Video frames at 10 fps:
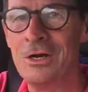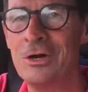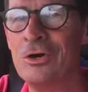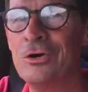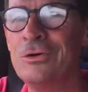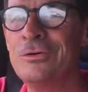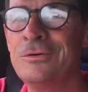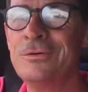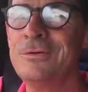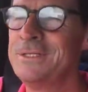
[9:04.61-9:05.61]

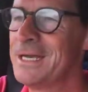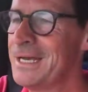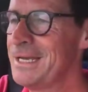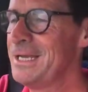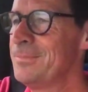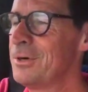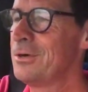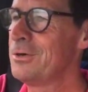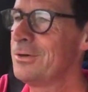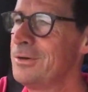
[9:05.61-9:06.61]
Oh, Danny
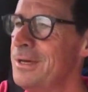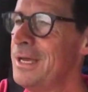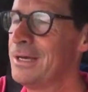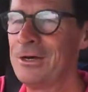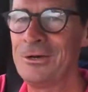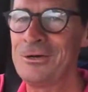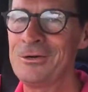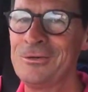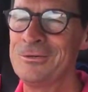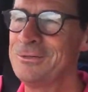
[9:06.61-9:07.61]
boy,
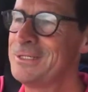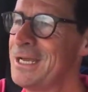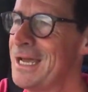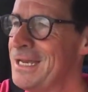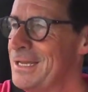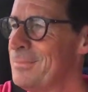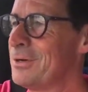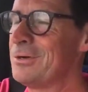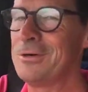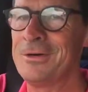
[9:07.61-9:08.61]
oh, Danny
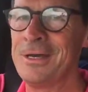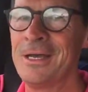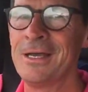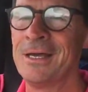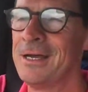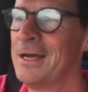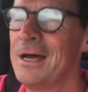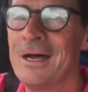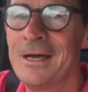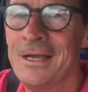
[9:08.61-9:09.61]
boy,
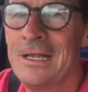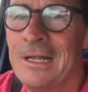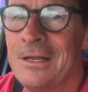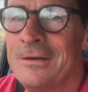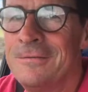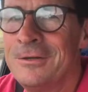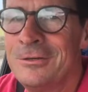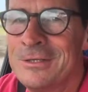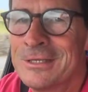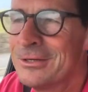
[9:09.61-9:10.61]
I love you
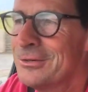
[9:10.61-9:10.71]
so.